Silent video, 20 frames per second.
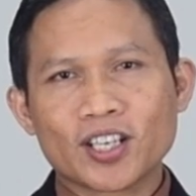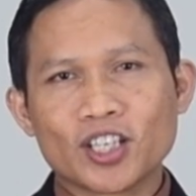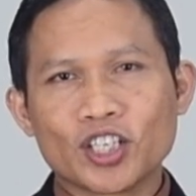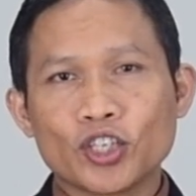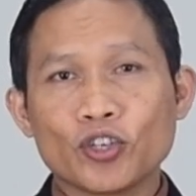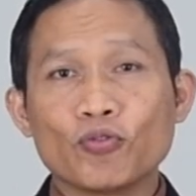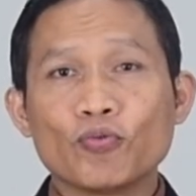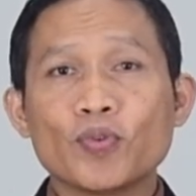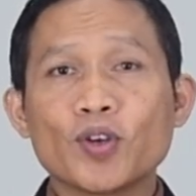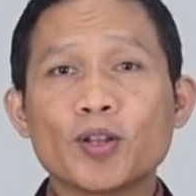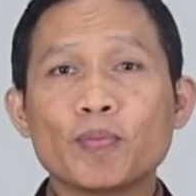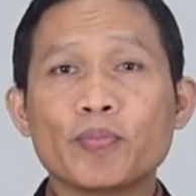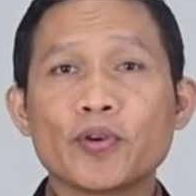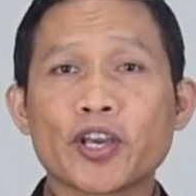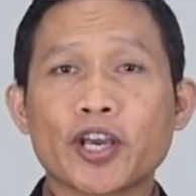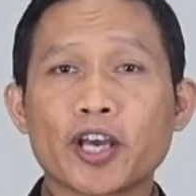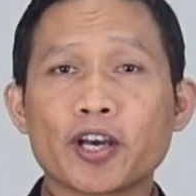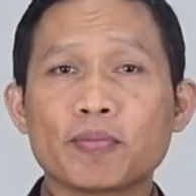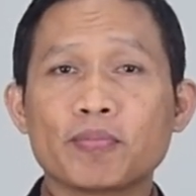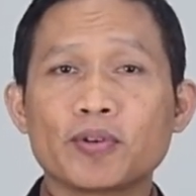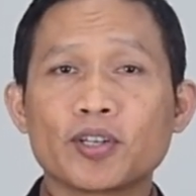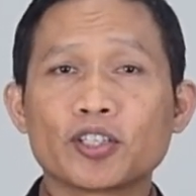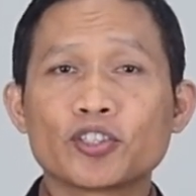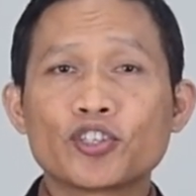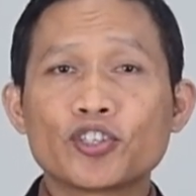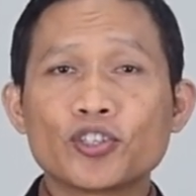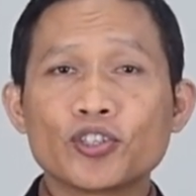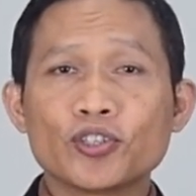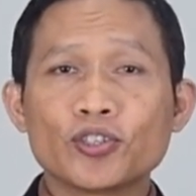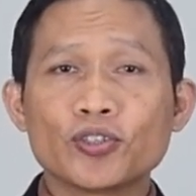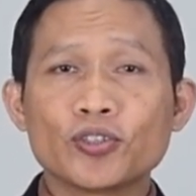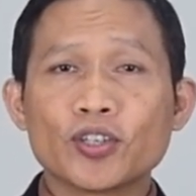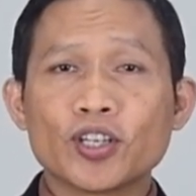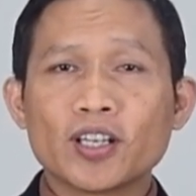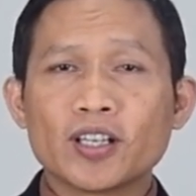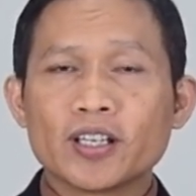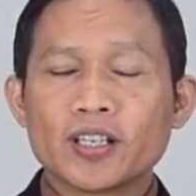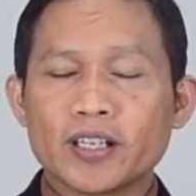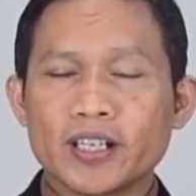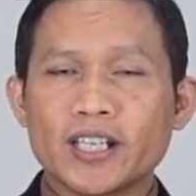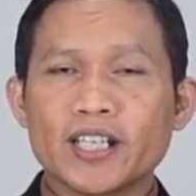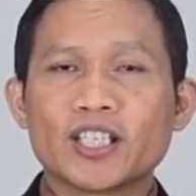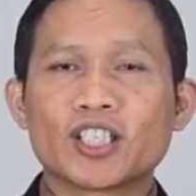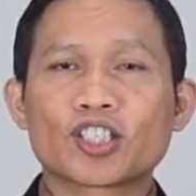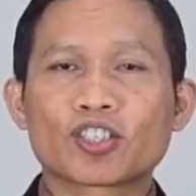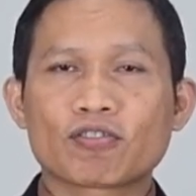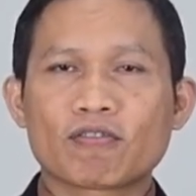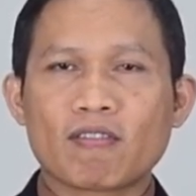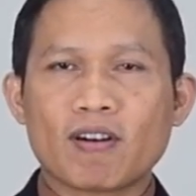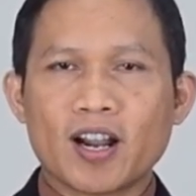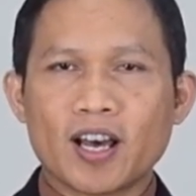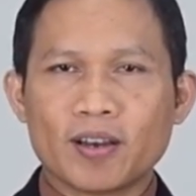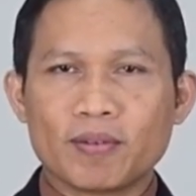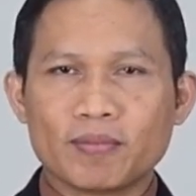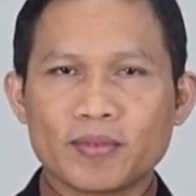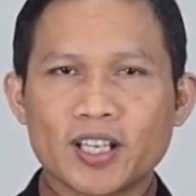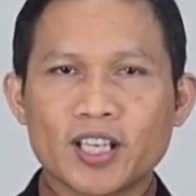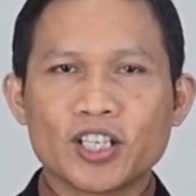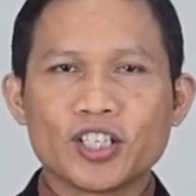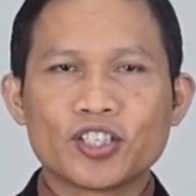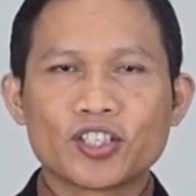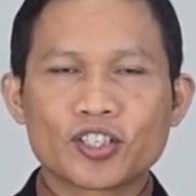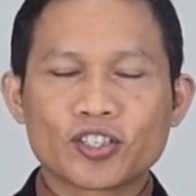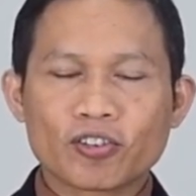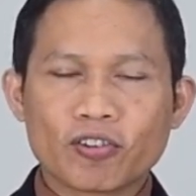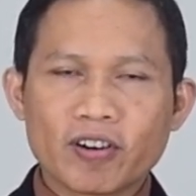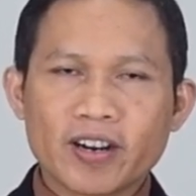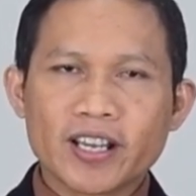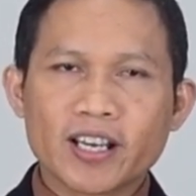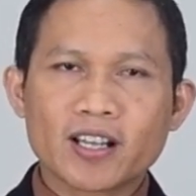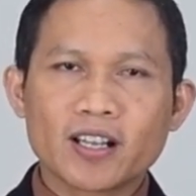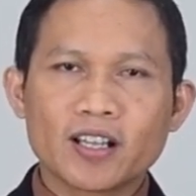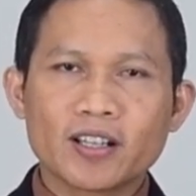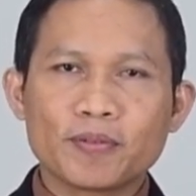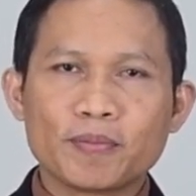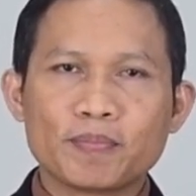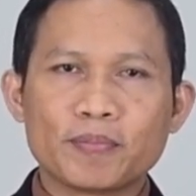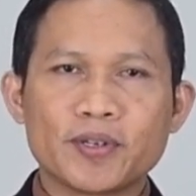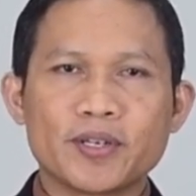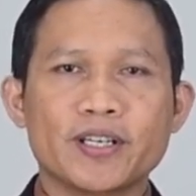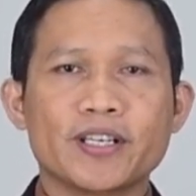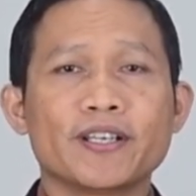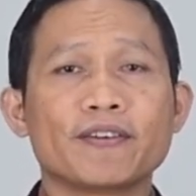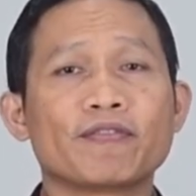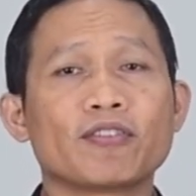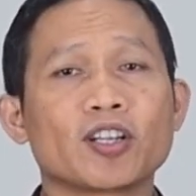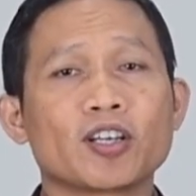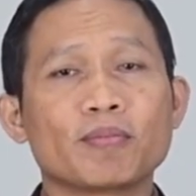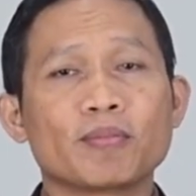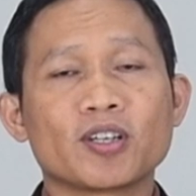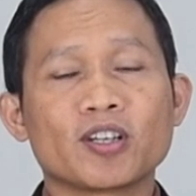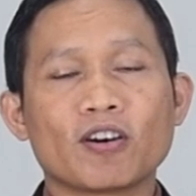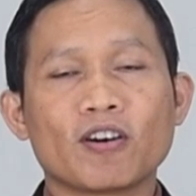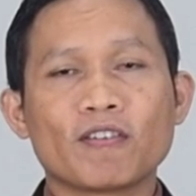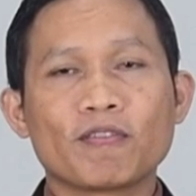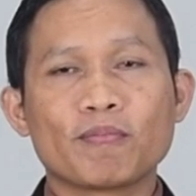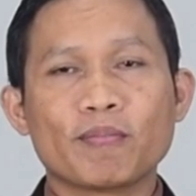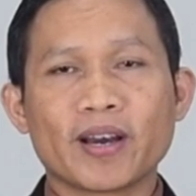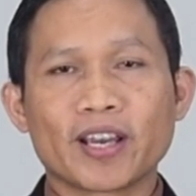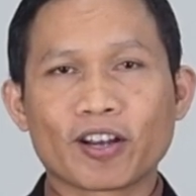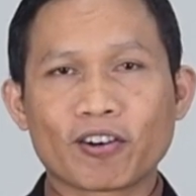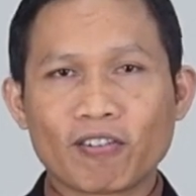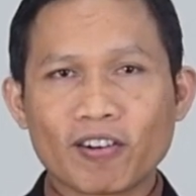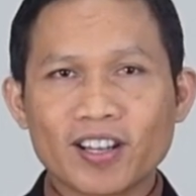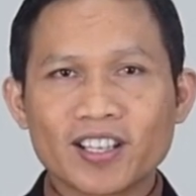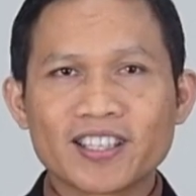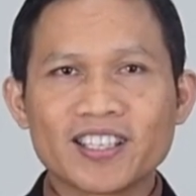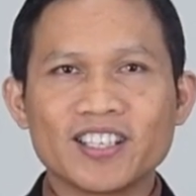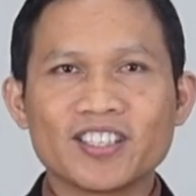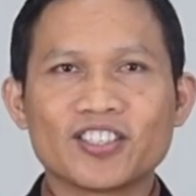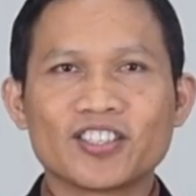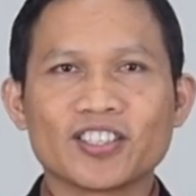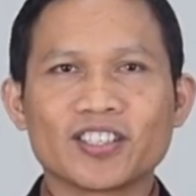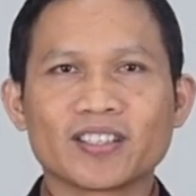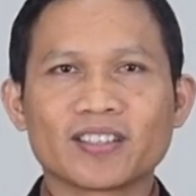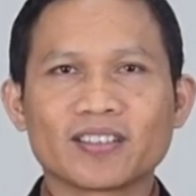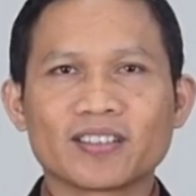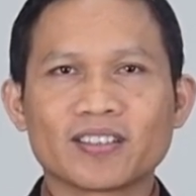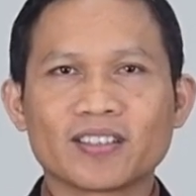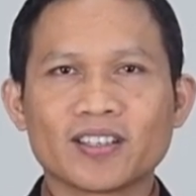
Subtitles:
you will be able to describe the historical development of microteaching.